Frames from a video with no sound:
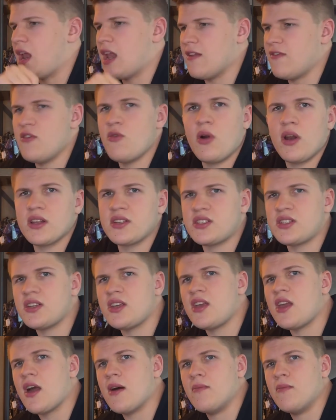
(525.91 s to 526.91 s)
And if you wanna
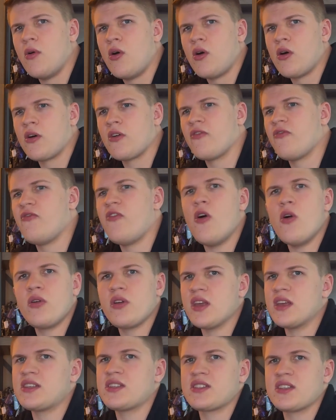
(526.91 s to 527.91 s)
see a more
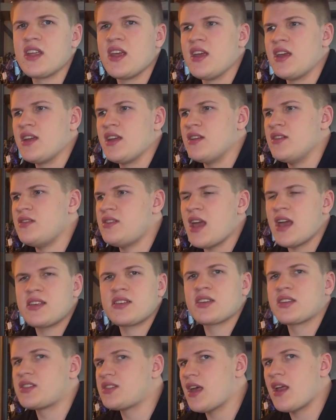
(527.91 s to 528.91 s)
focused
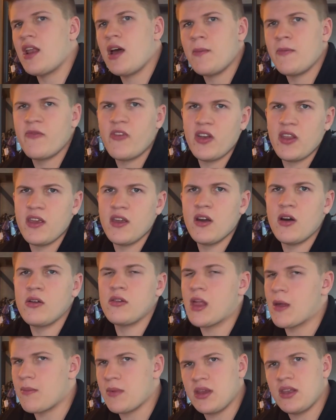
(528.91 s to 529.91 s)
desk setup video,
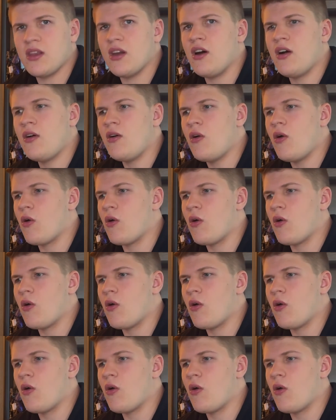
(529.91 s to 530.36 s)
let me know.